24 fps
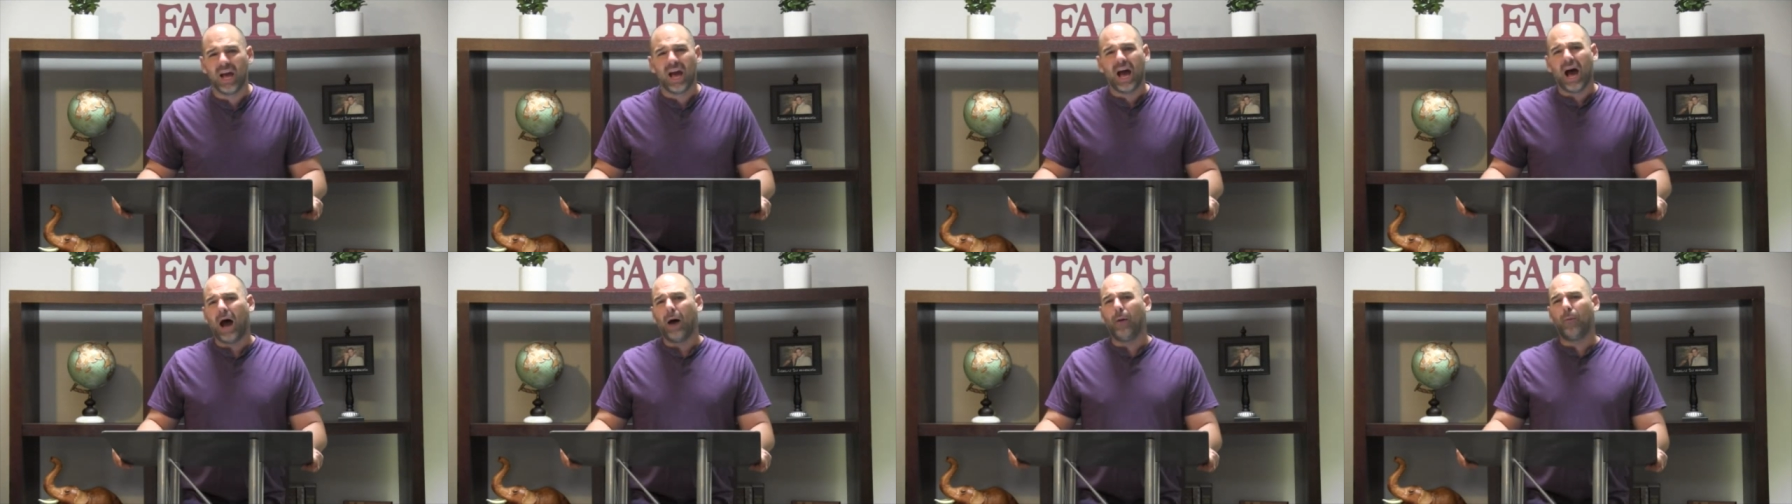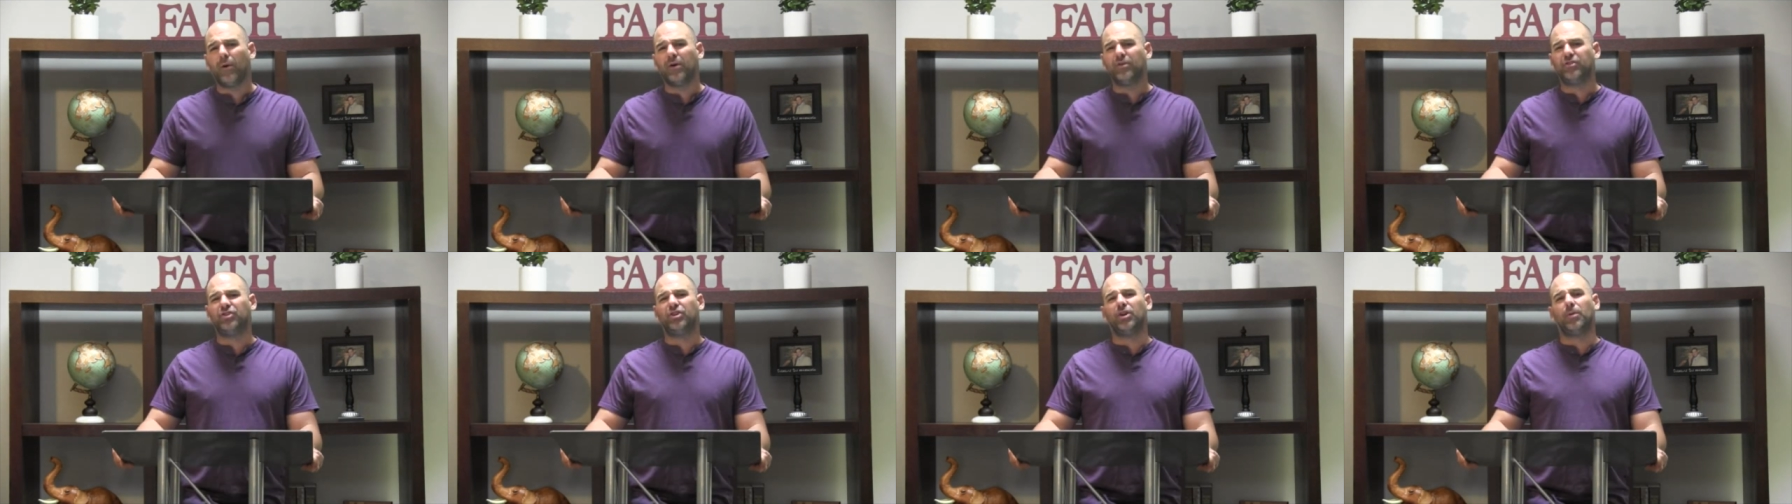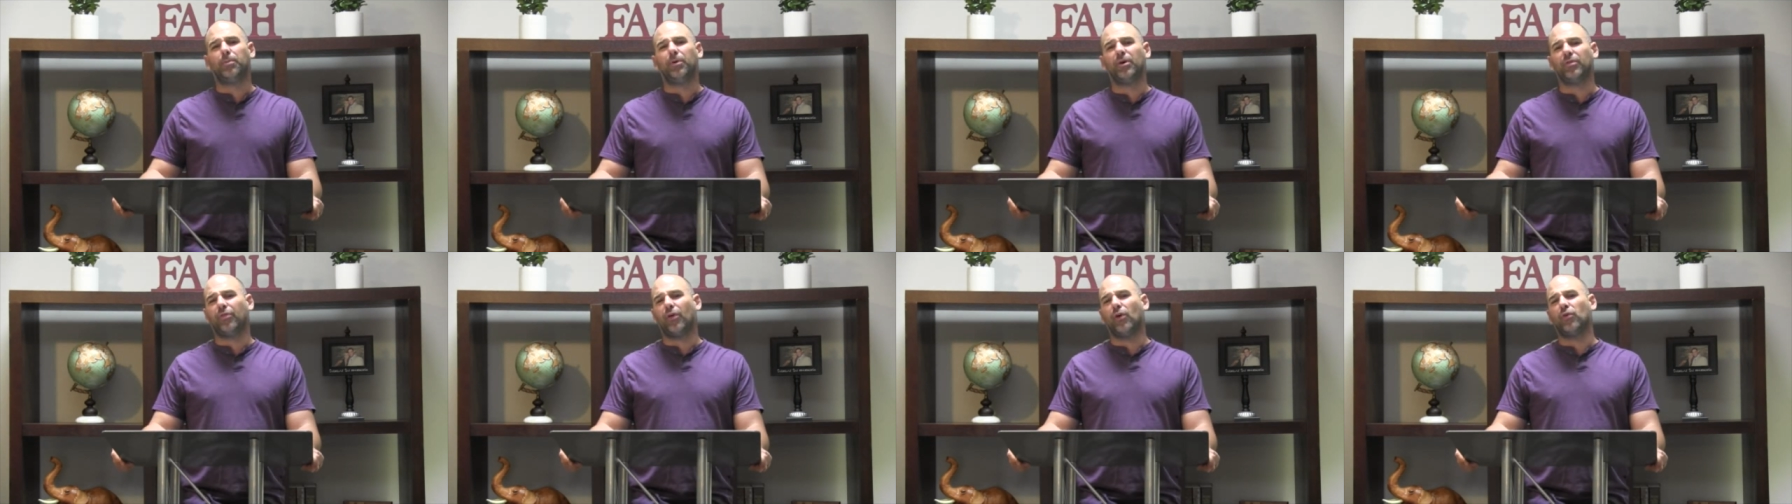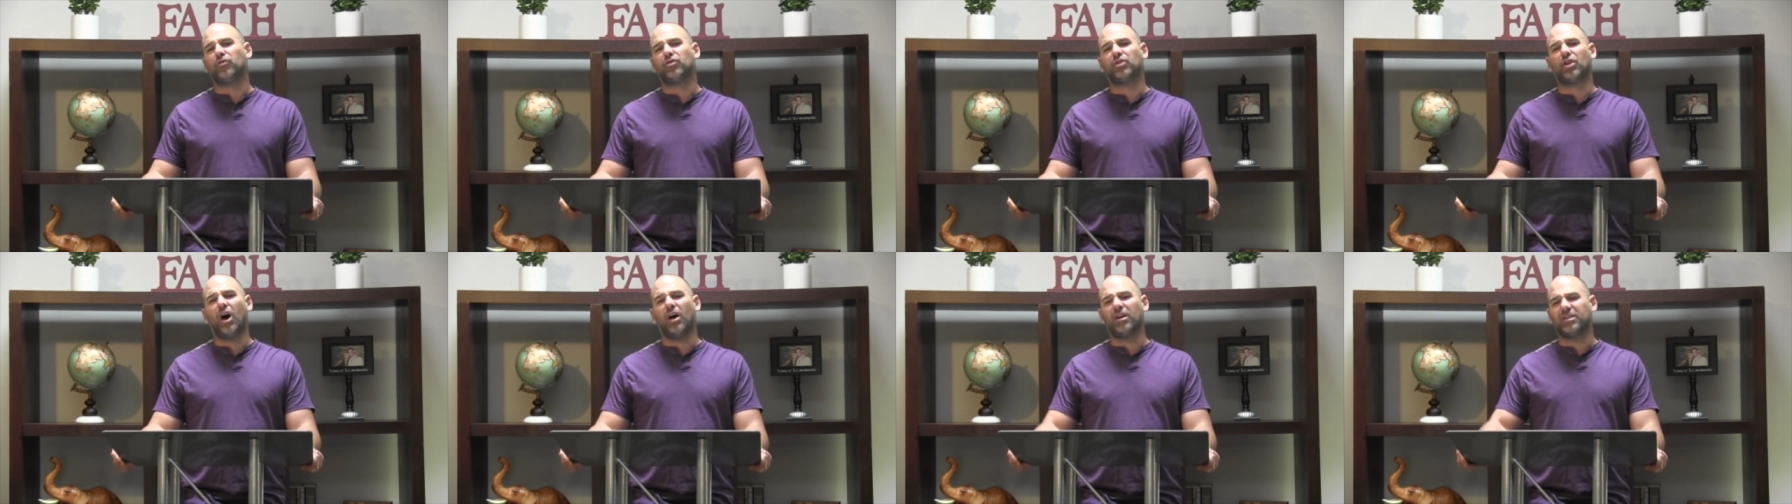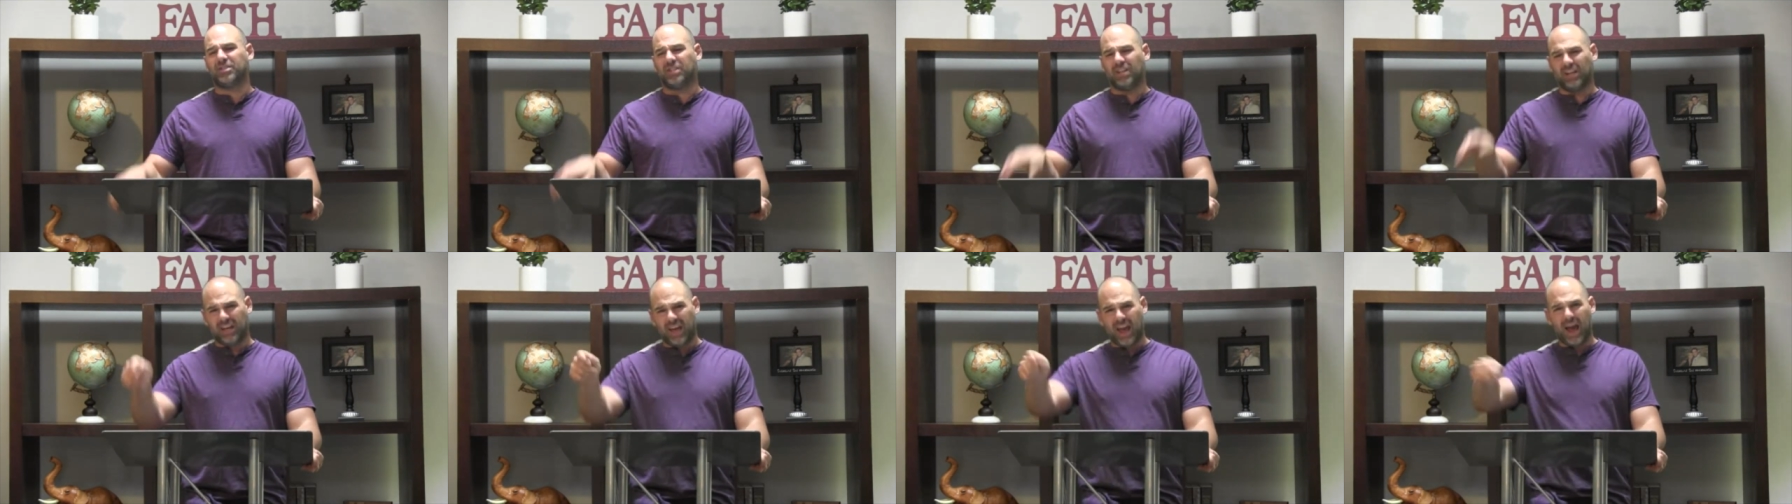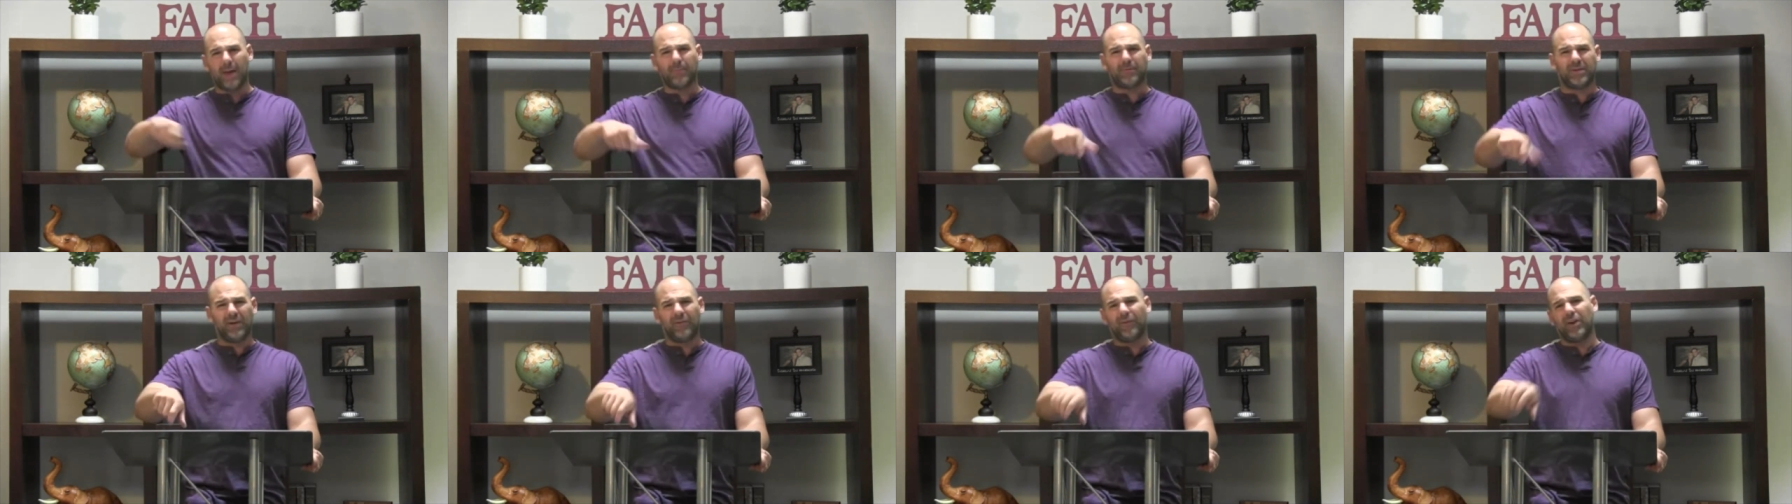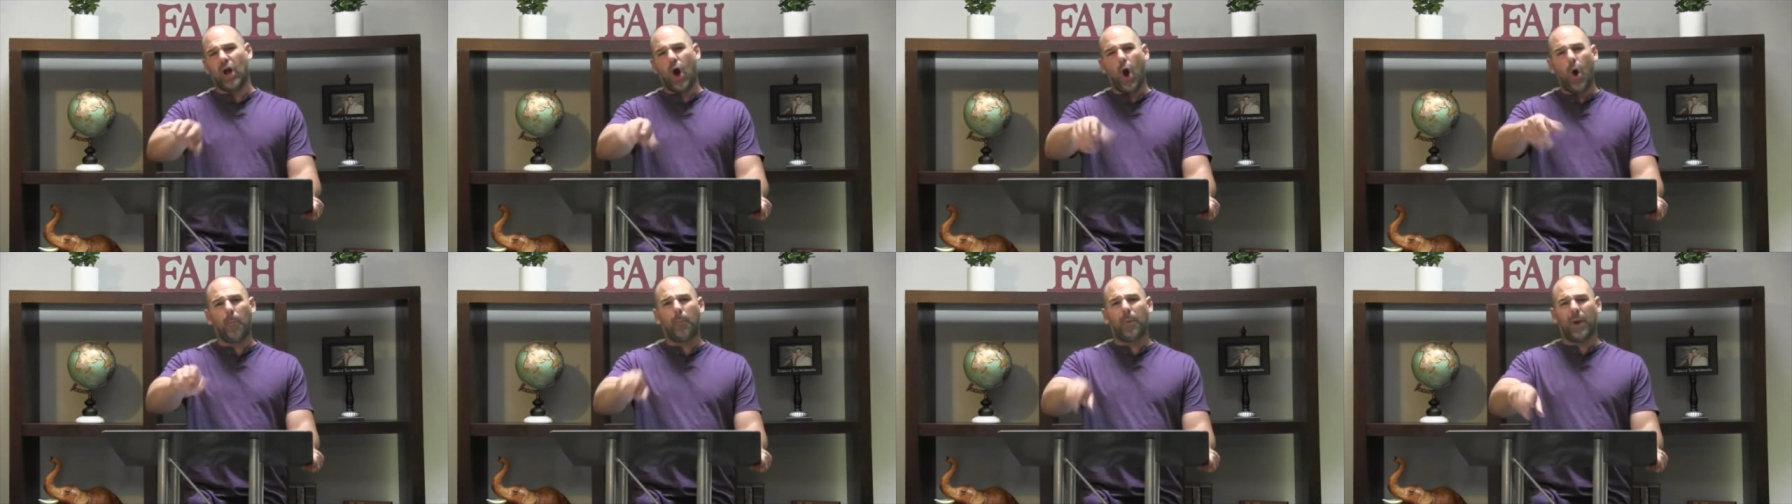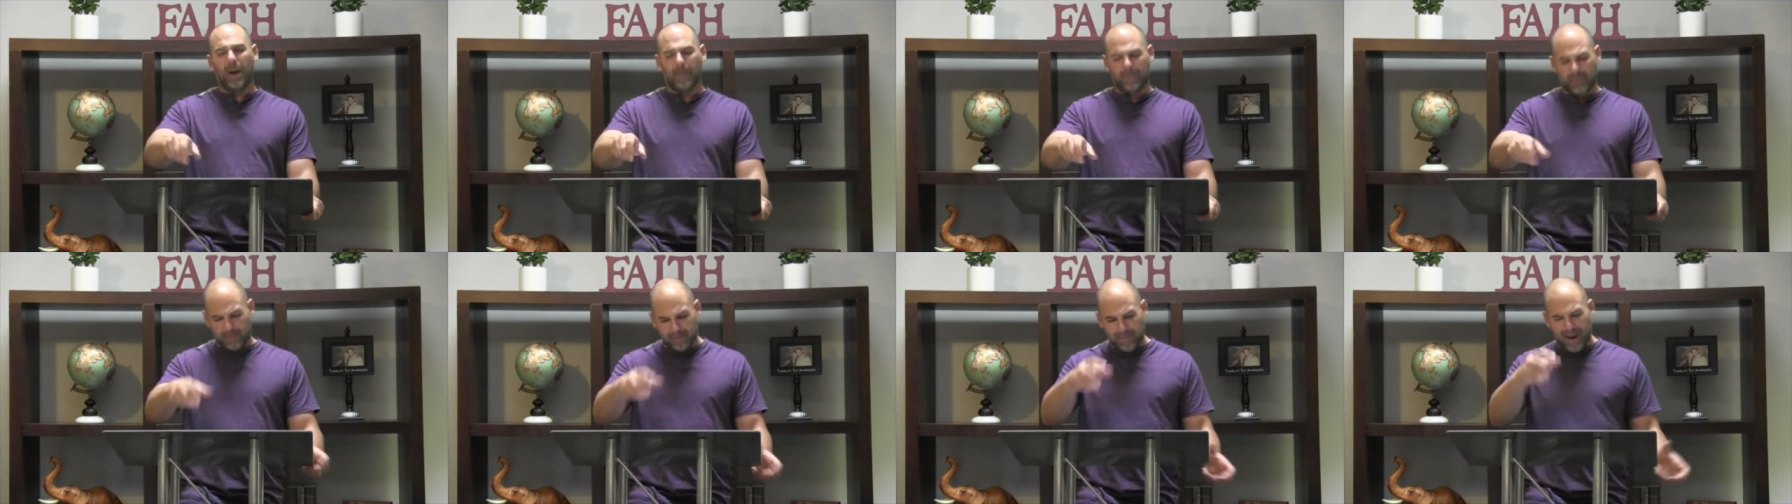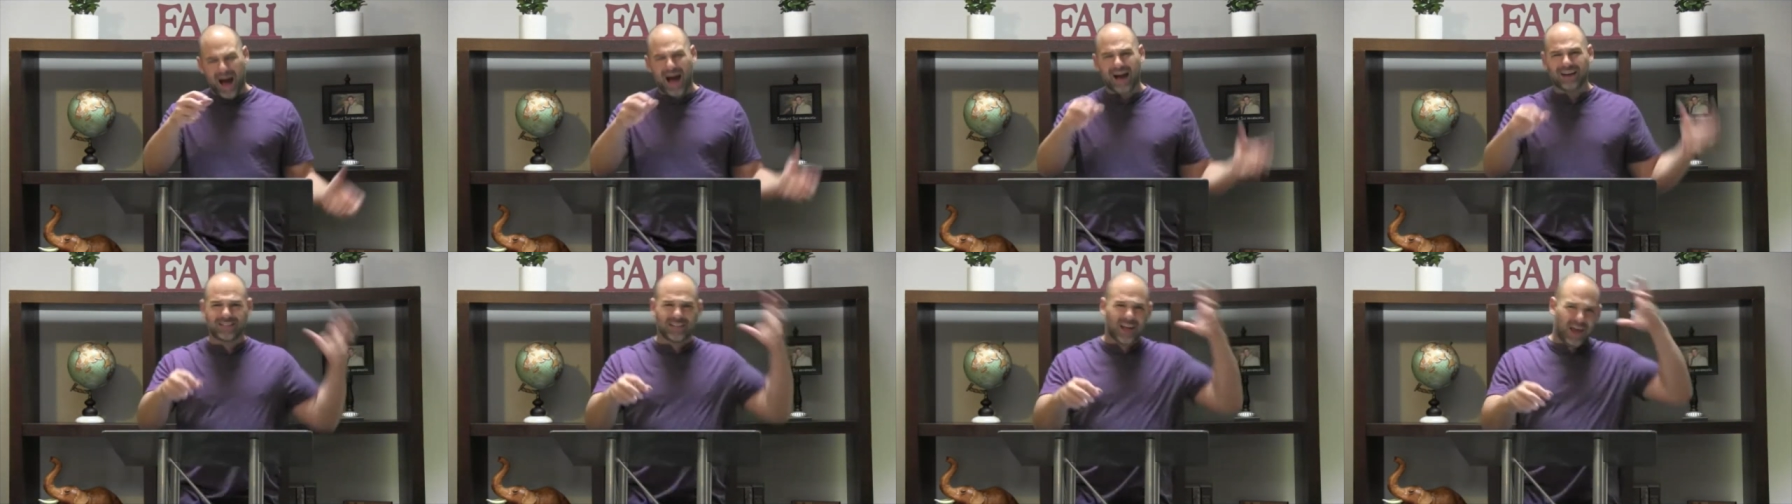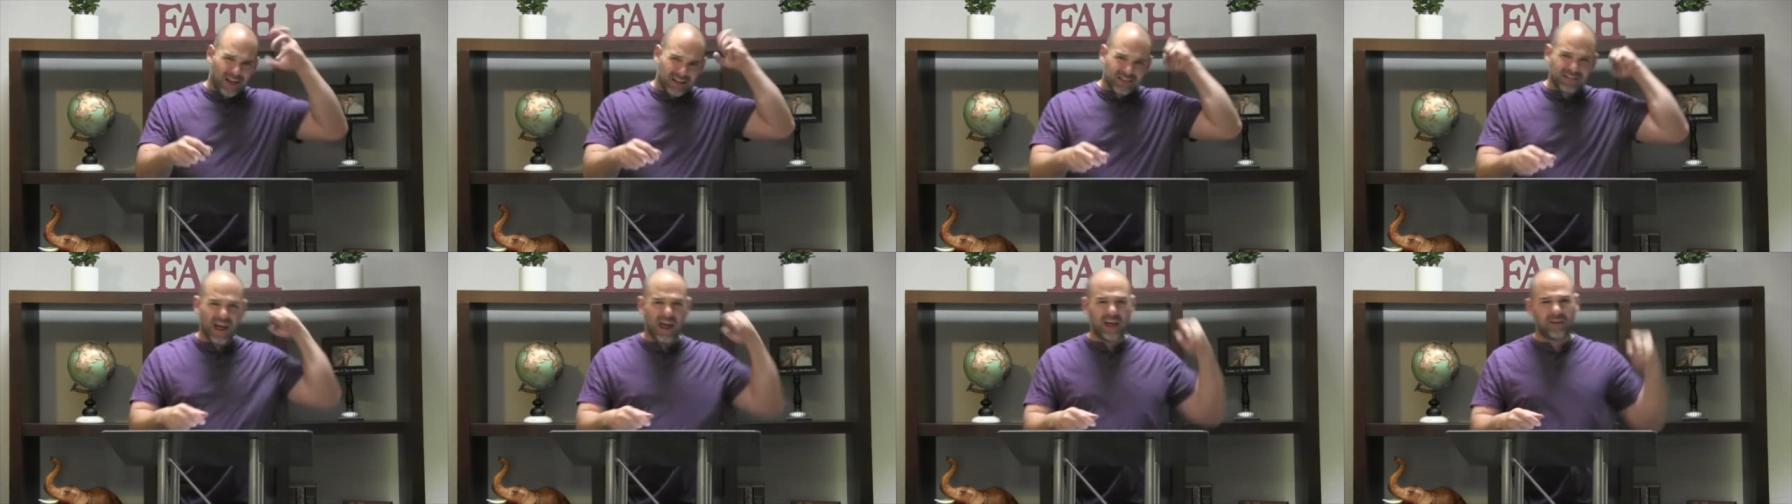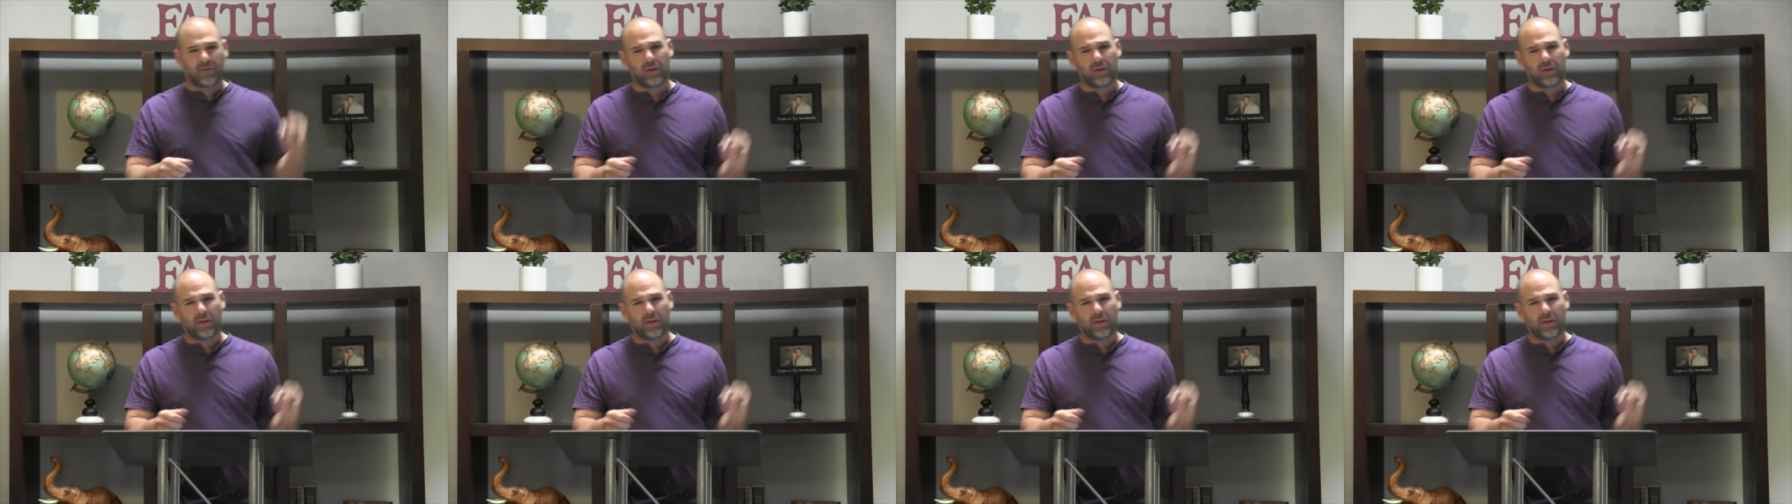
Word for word: I want you to put those thoughts to captivity. Open up a box, take